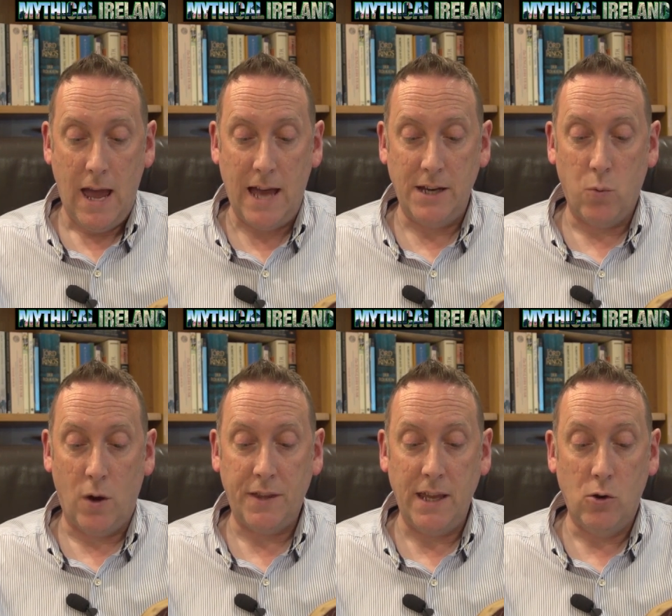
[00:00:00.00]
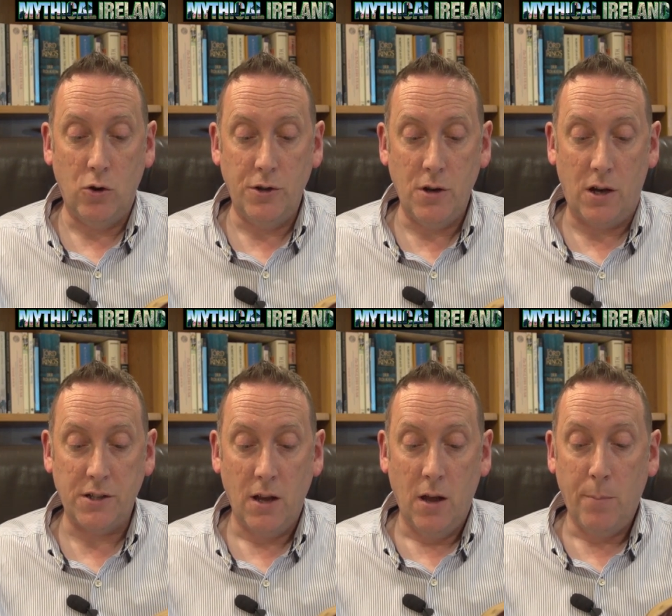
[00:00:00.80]
and what they could
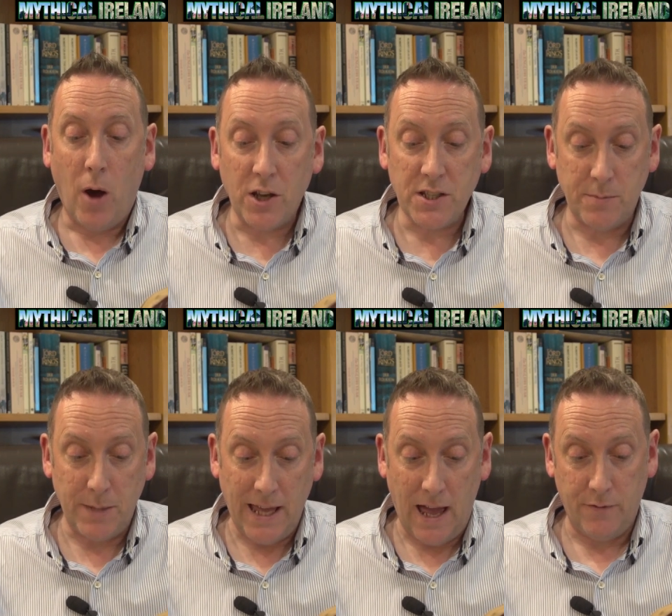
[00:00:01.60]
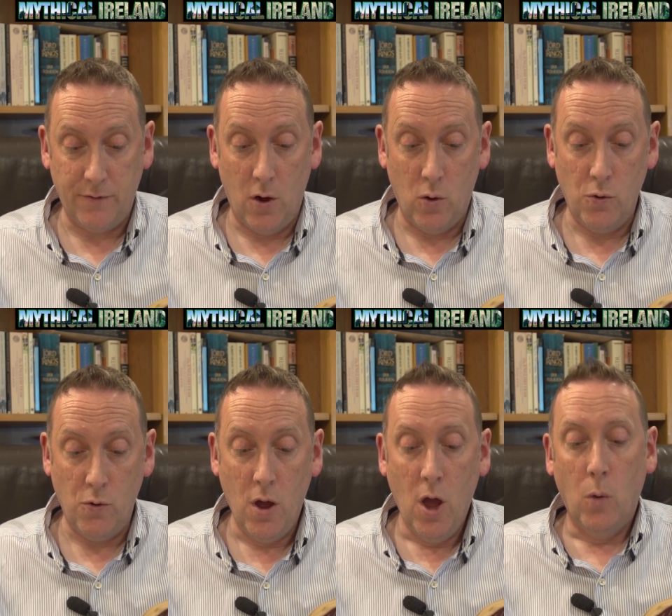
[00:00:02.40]
not possibly have
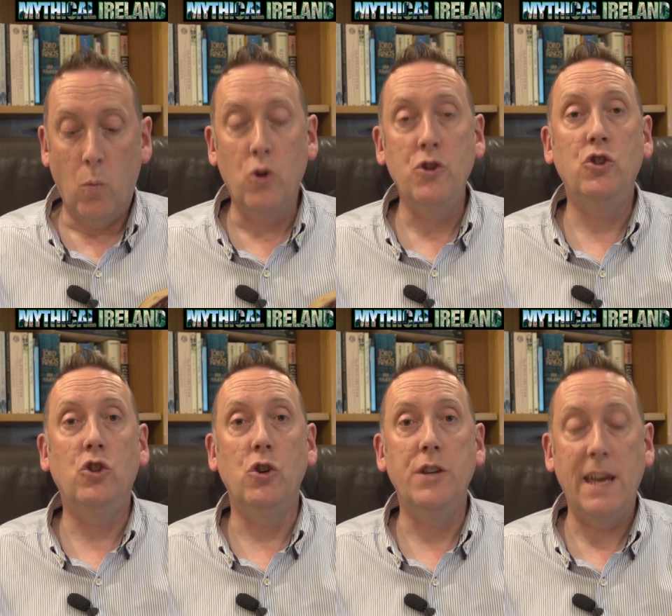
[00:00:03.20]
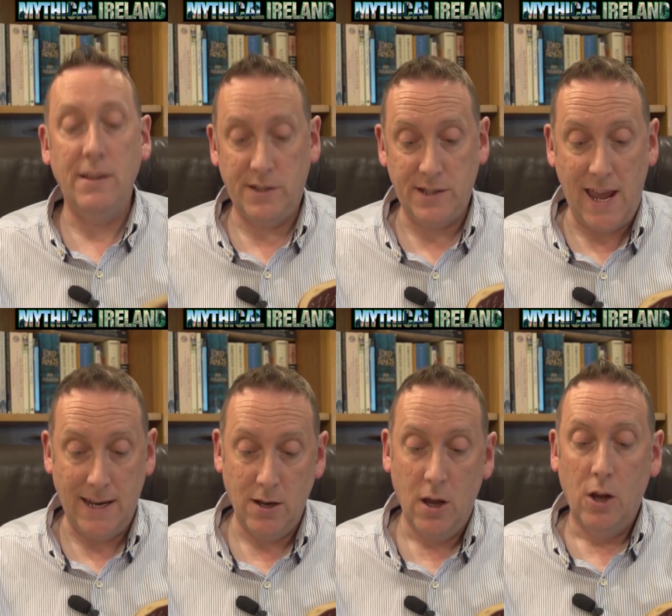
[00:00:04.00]
known. One should
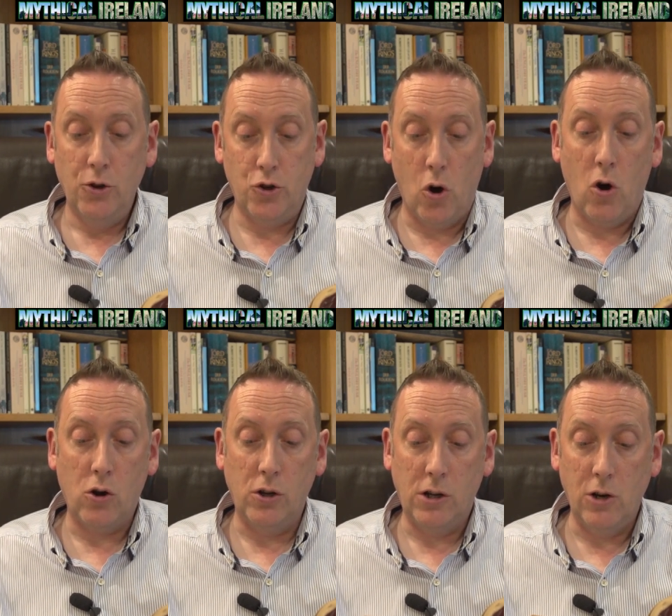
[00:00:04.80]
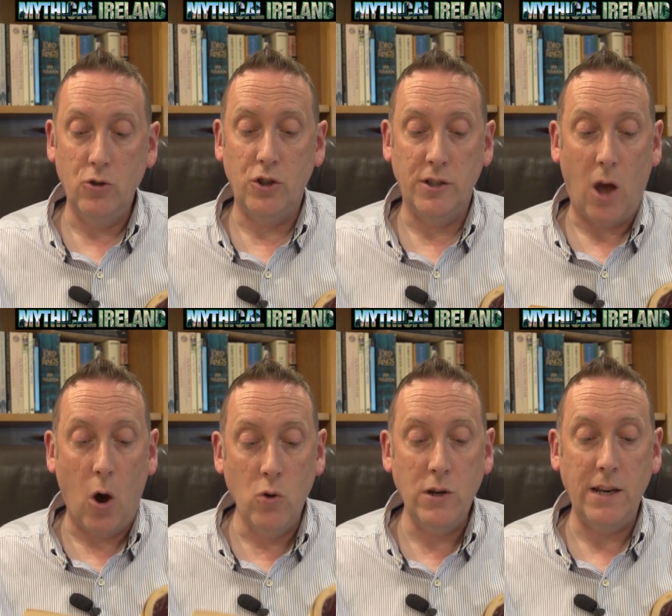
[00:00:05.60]
instead draw conclusions
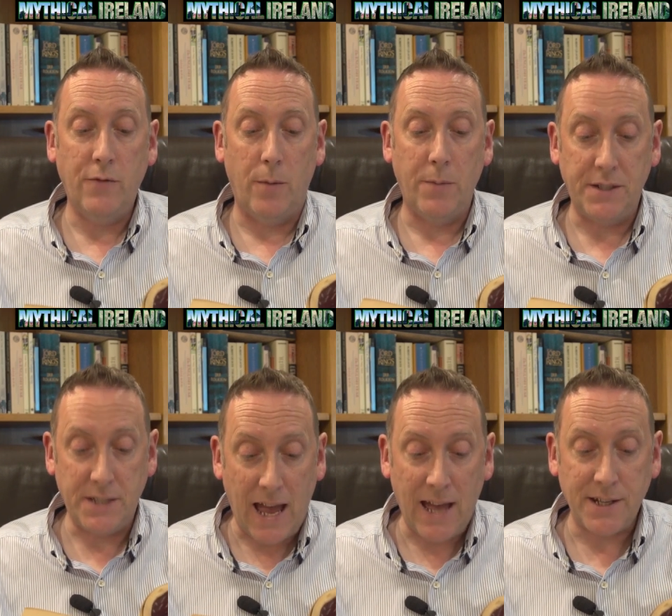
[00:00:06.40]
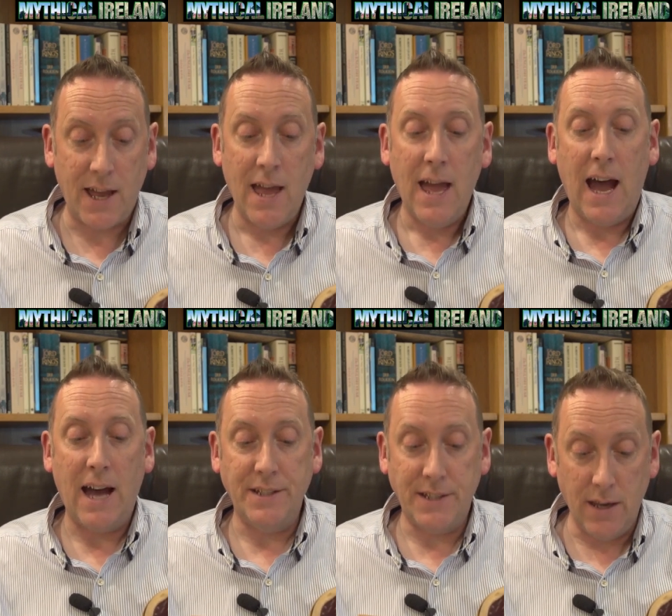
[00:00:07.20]
only from the data
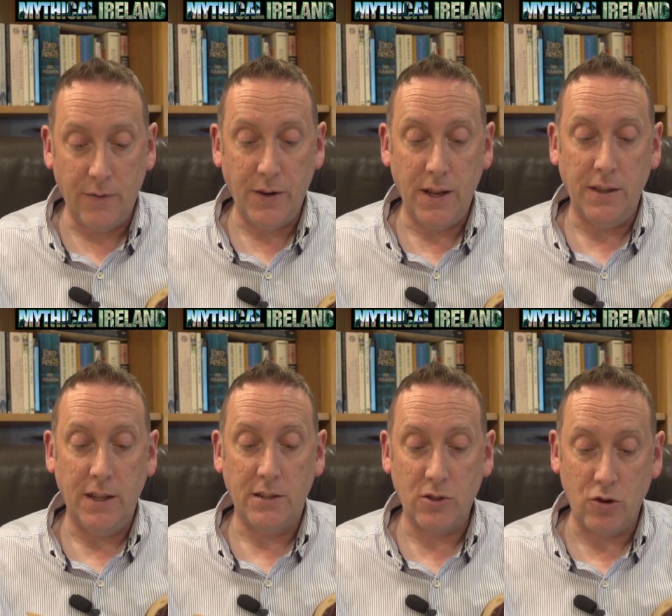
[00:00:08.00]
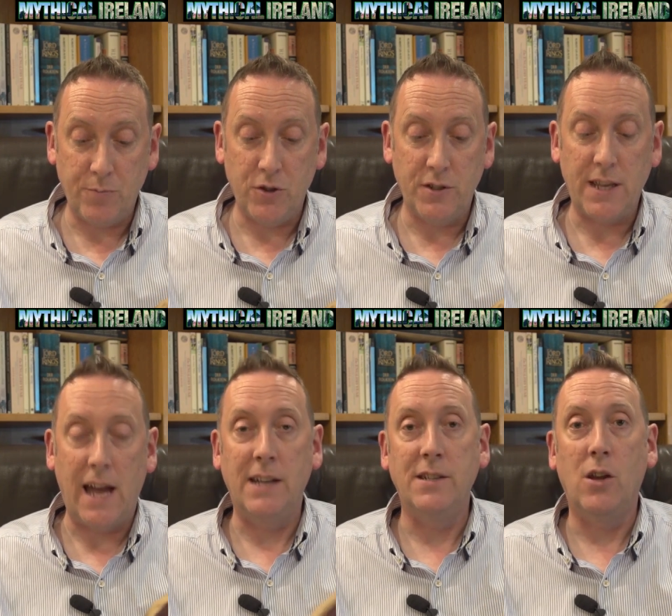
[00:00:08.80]
as given in the inscriptions
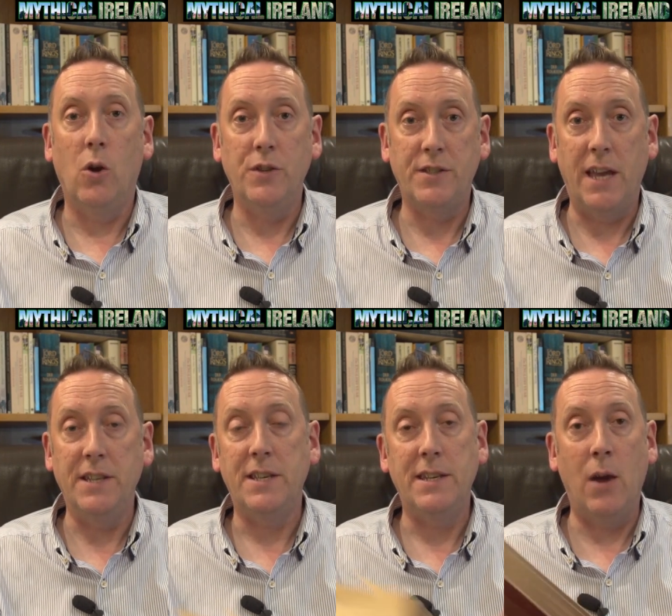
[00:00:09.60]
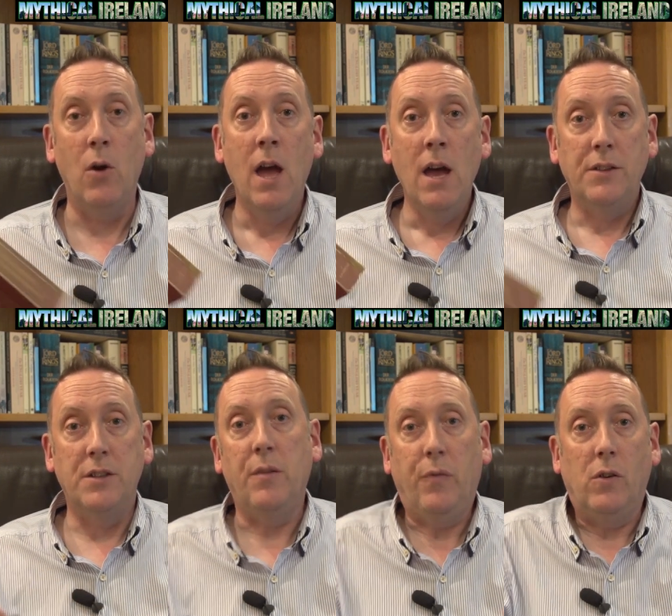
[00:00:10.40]
and codices. Now, the
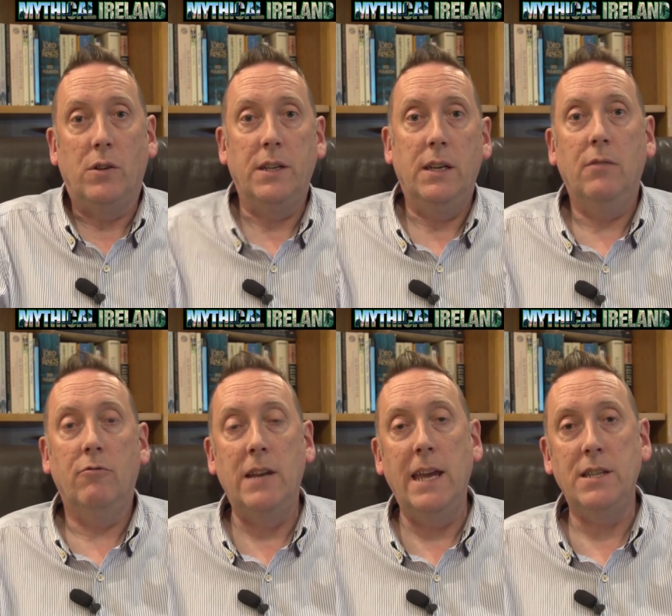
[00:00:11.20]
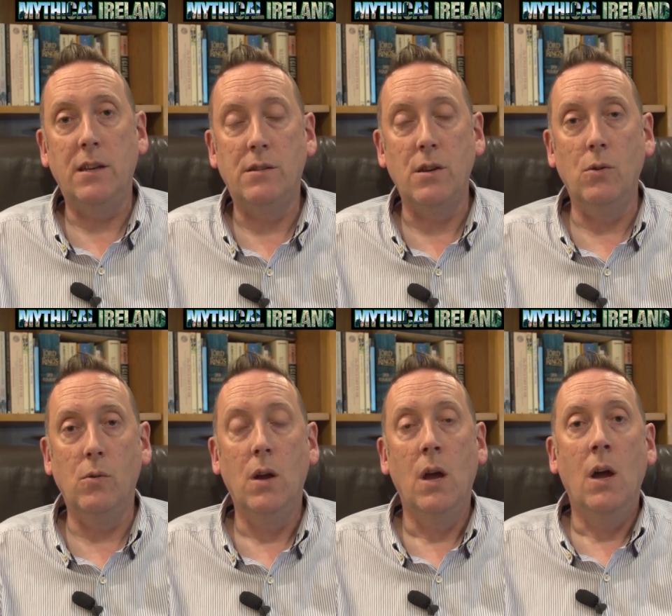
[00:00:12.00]
difficulty relating to